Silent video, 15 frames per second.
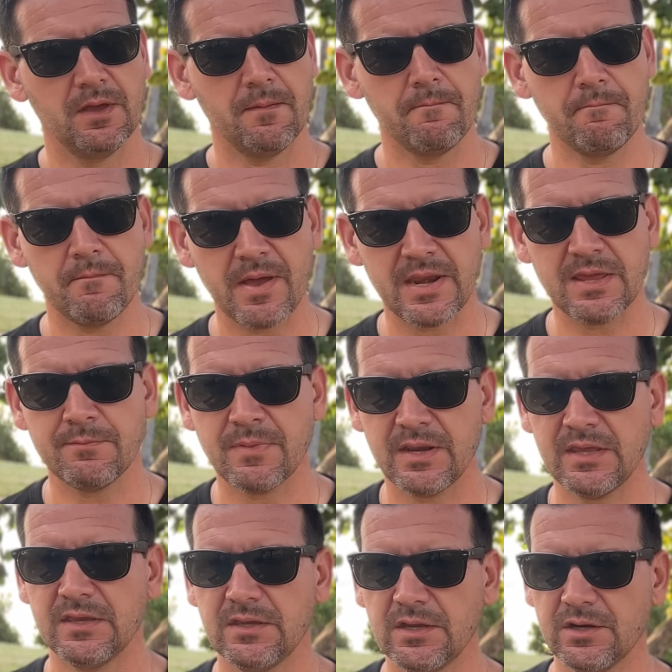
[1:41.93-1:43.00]
many,
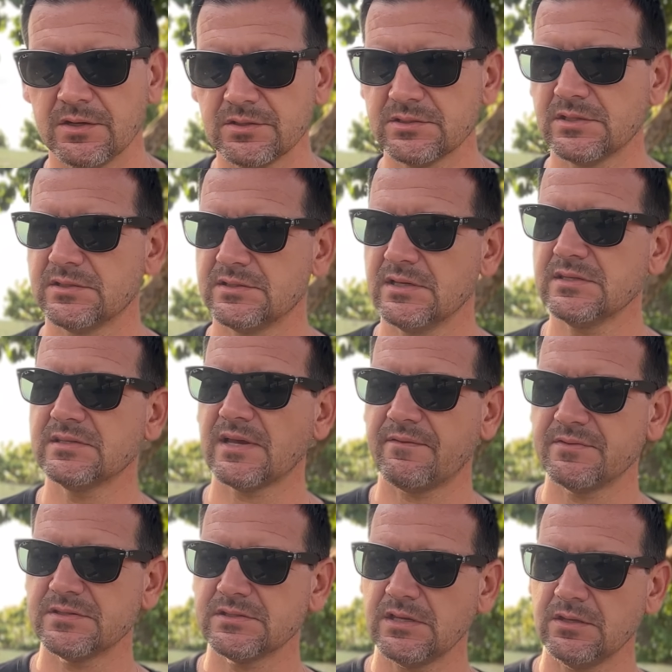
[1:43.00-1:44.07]
many years since I've
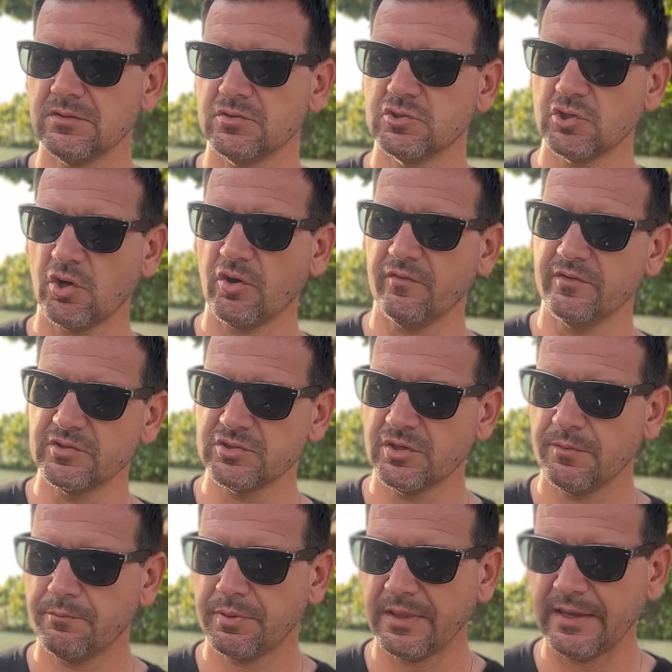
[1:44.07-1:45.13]
seen Djokovic
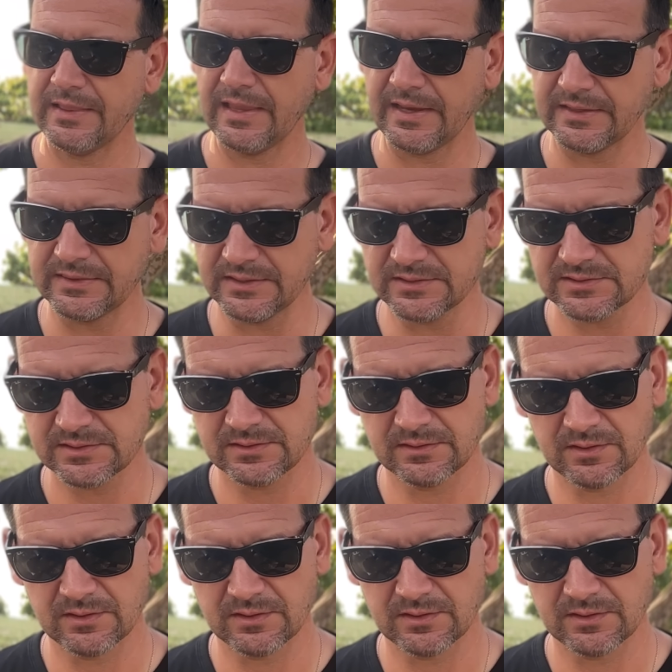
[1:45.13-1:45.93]
play like this.